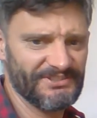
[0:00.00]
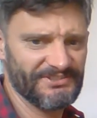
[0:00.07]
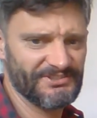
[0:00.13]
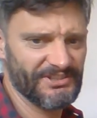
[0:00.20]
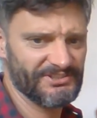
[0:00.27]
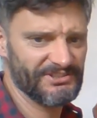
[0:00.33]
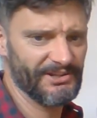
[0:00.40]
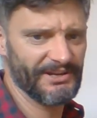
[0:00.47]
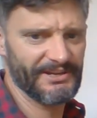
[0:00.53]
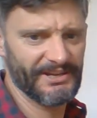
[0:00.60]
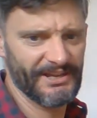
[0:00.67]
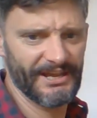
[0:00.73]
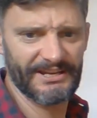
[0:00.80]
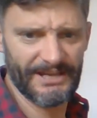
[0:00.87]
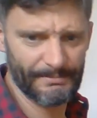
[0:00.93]
it's just like
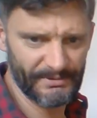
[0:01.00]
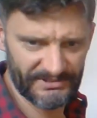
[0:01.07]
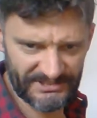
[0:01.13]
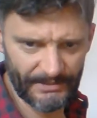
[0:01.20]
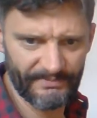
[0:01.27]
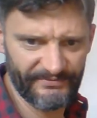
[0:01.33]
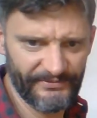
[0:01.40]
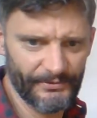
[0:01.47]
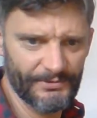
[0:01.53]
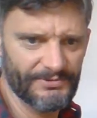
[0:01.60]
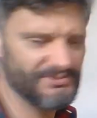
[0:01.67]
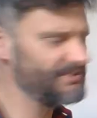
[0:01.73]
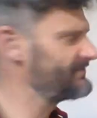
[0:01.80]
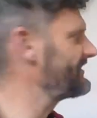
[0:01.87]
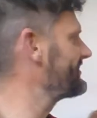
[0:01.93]
a couple of dip
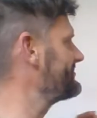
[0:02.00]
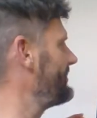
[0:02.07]
foods and things